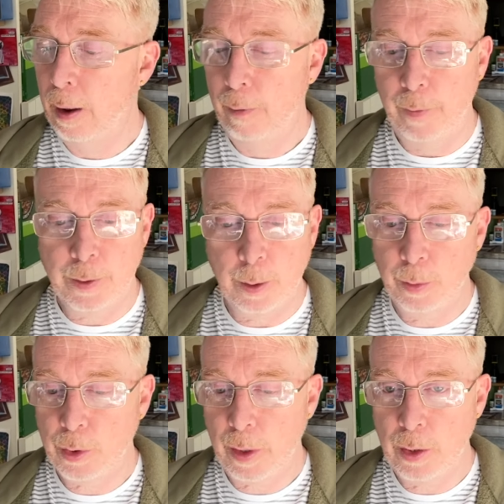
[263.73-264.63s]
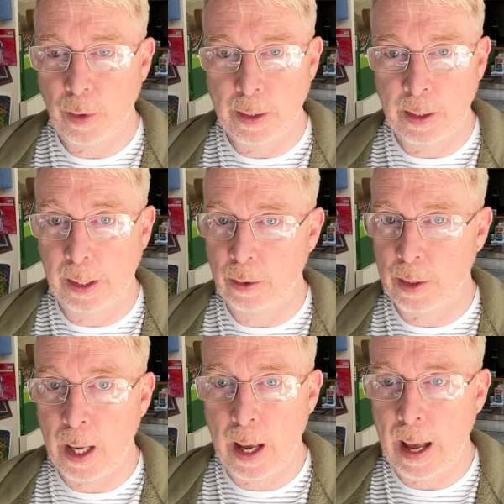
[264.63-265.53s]
For some strange reason it just
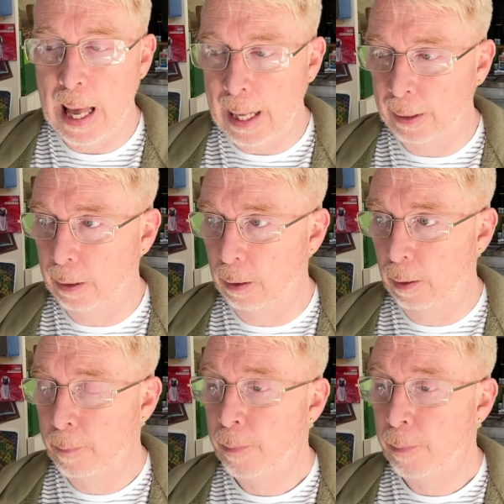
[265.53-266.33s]
can't handle